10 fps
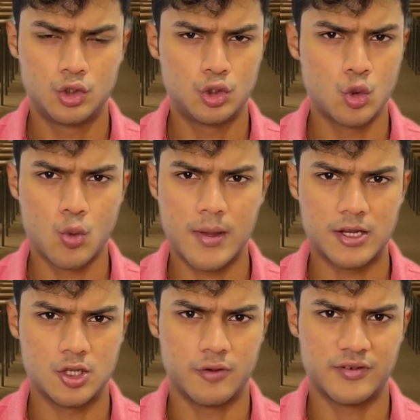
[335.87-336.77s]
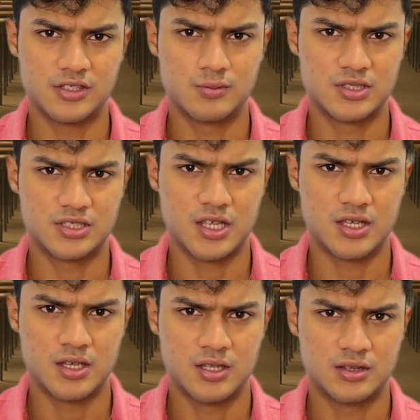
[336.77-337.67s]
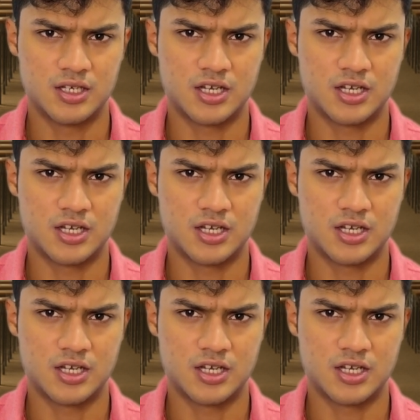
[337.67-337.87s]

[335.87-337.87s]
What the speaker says: Too many of us mistake the